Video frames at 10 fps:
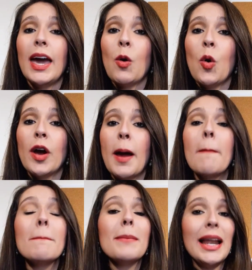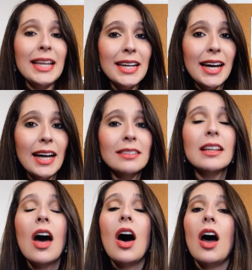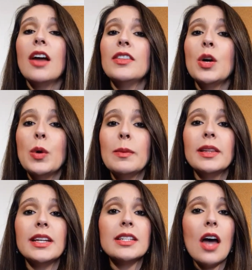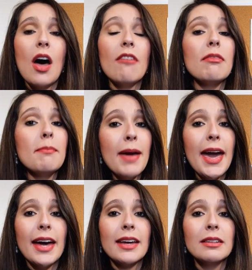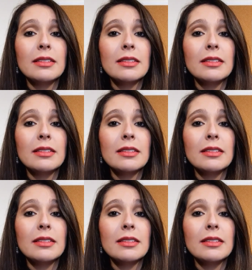or valija are the equivalent of bag,